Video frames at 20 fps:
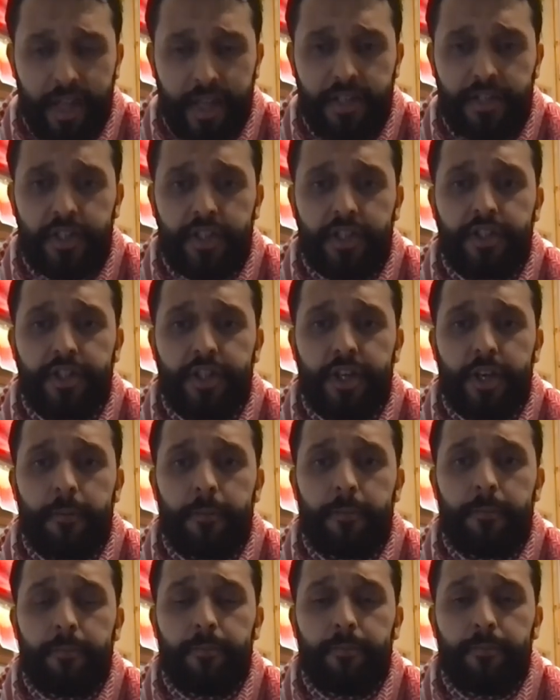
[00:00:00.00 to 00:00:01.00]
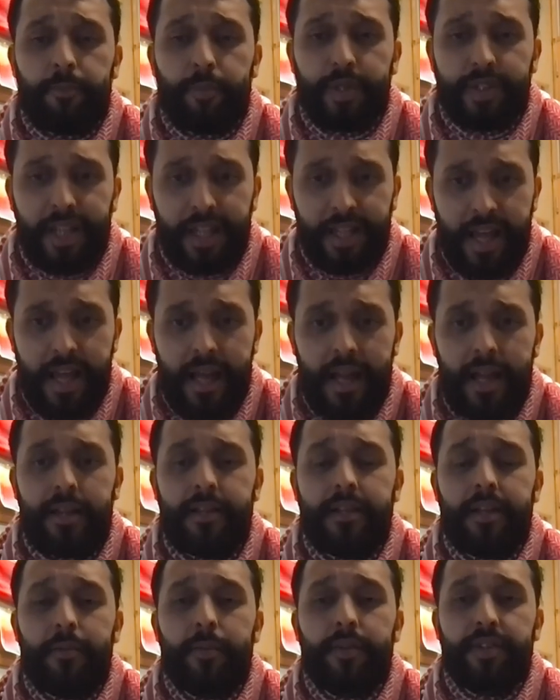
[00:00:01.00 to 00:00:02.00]
relationship with the
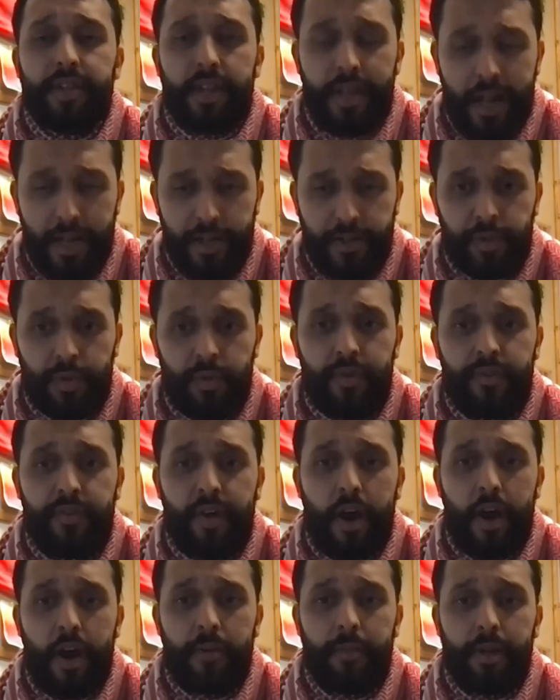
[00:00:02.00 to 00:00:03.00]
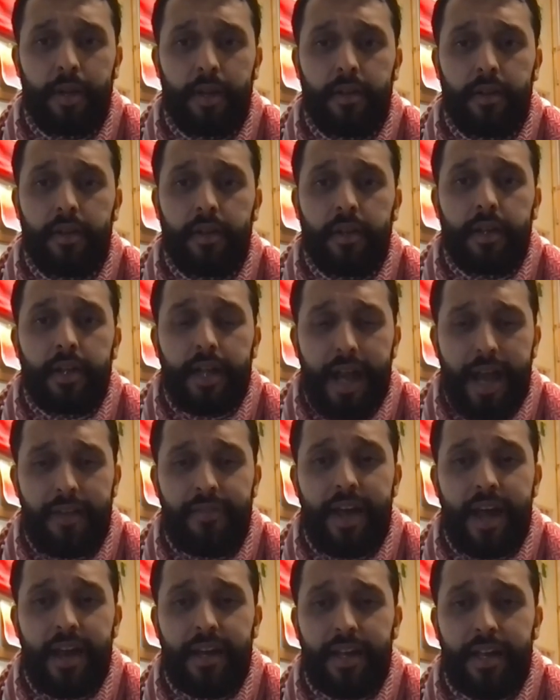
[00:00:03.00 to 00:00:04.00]
land and with the natural environment,
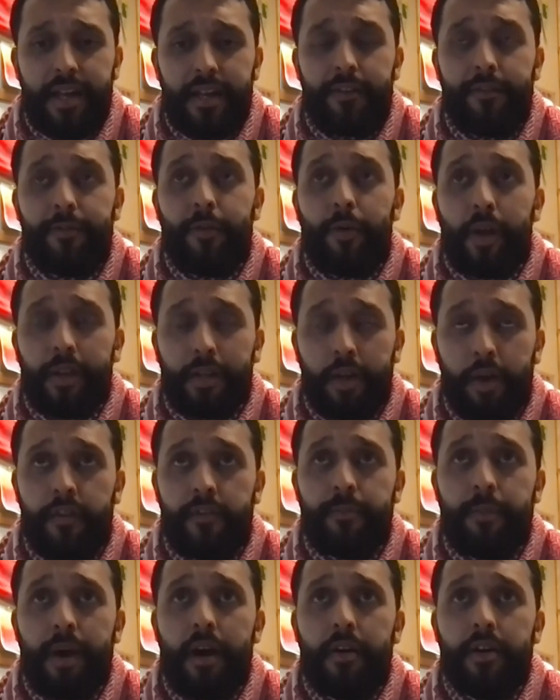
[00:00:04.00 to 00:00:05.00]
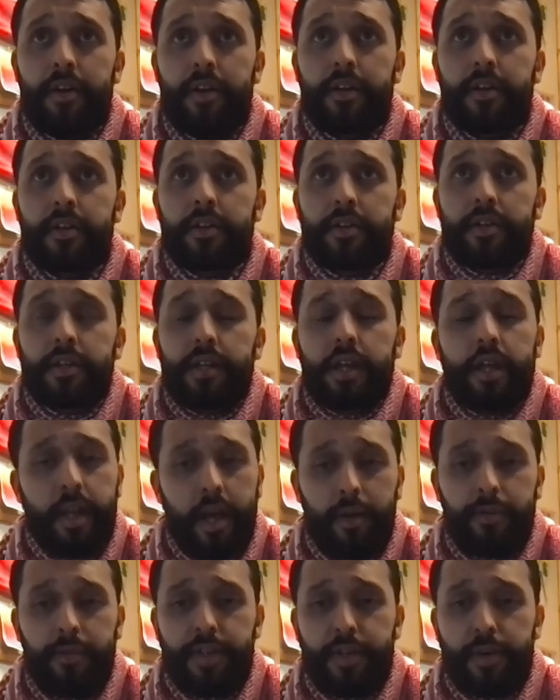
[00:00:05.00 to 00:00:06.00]
and that here for a lot of Māori in
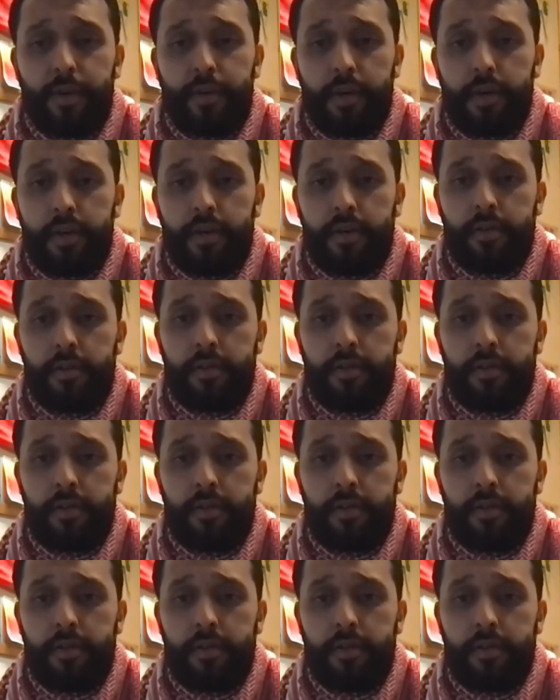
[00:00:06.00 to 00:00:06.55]
Aotearoa.